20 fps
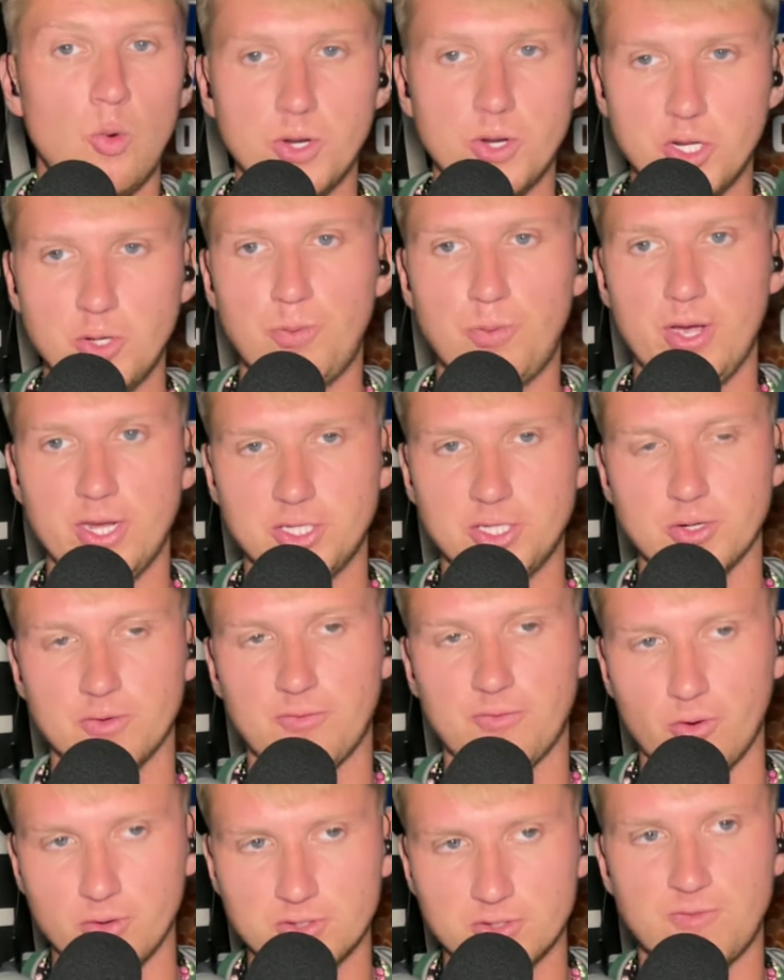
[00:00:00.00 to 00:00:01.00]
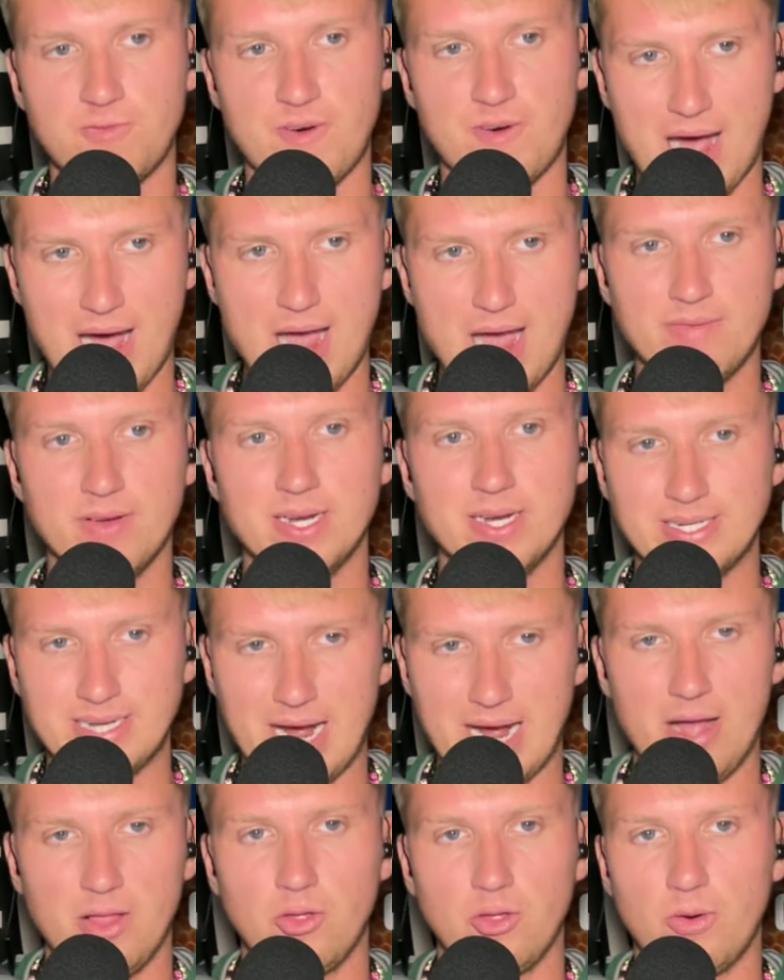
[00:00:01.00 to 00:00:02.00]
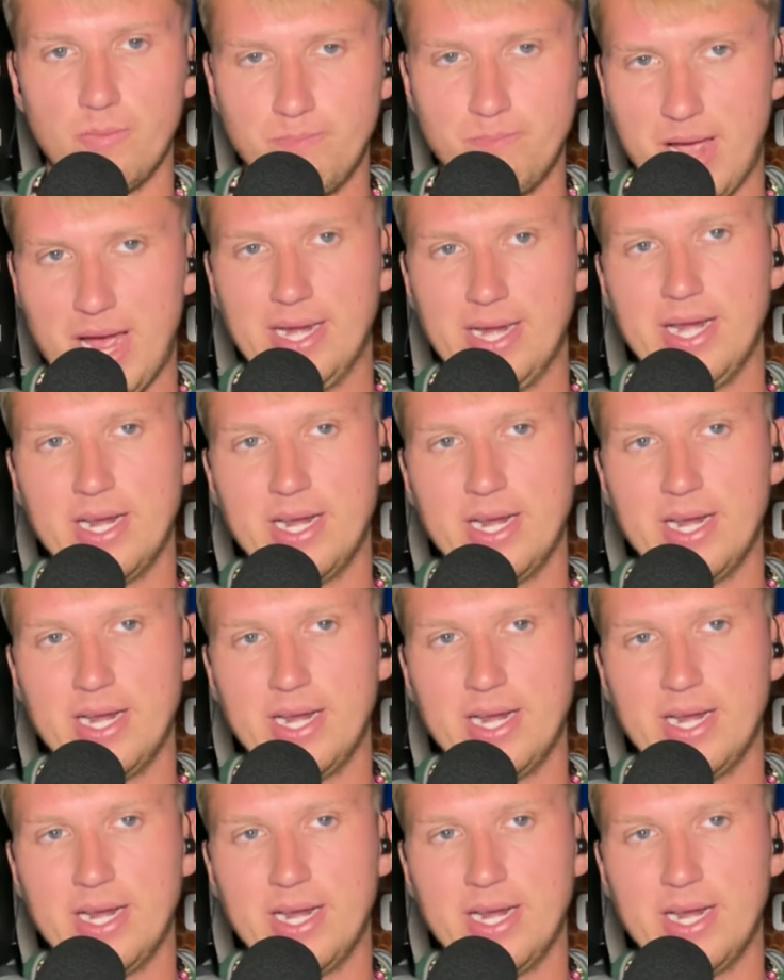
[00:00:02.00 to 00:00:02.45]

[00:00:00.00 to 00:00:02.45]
when you place your first $5 bet.